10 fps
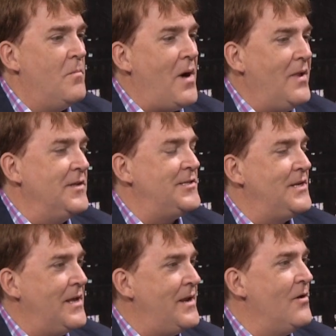by
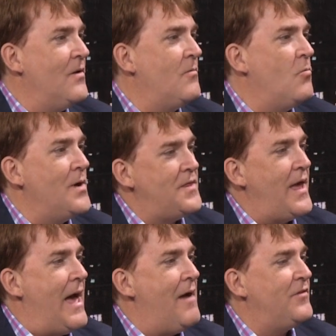listening and hearing what
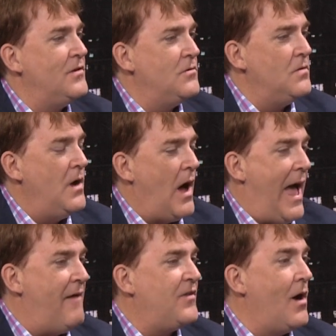they have to
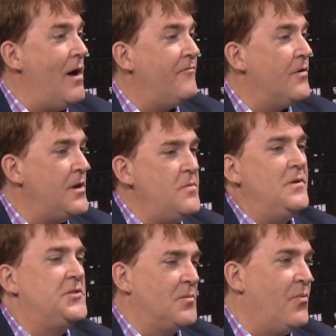offer, and you'd
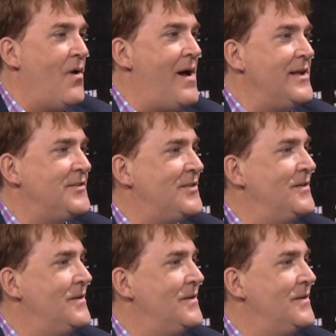be surprised.